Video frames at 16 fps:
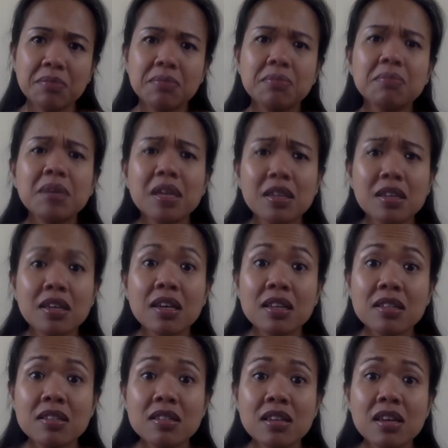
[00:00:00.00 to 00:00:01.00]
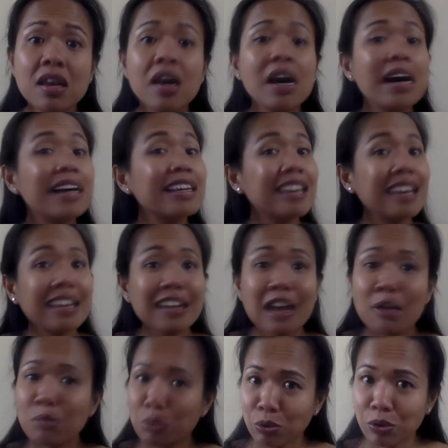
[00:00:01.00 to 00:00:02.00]
my kids. Again,
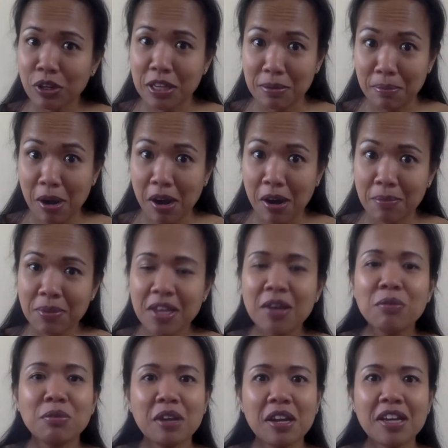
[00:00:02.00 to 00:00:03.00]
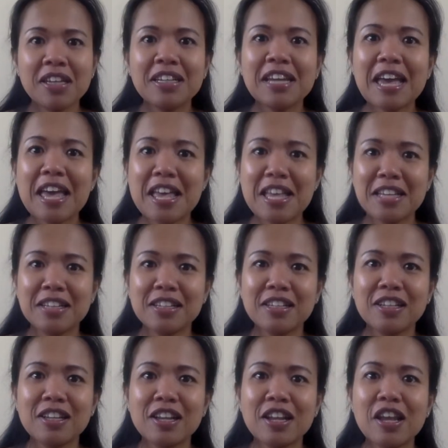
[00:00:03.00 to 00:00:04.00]
I'm a working mom, right? And,
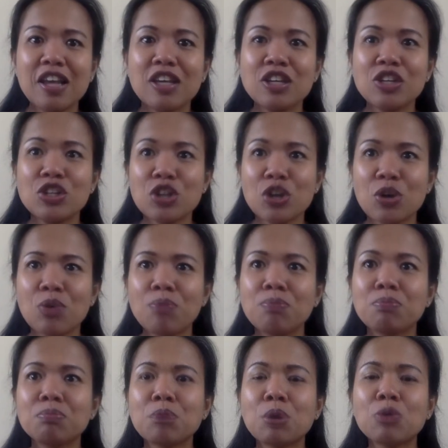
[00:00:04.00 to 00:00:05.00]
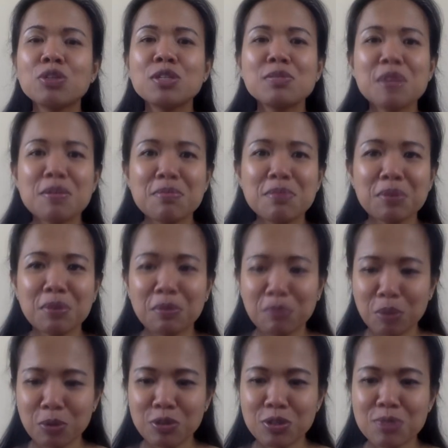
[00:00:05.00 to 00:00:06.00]
most
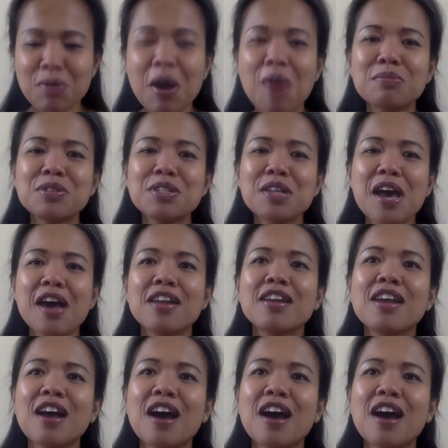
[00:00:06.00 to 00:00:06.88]
moms that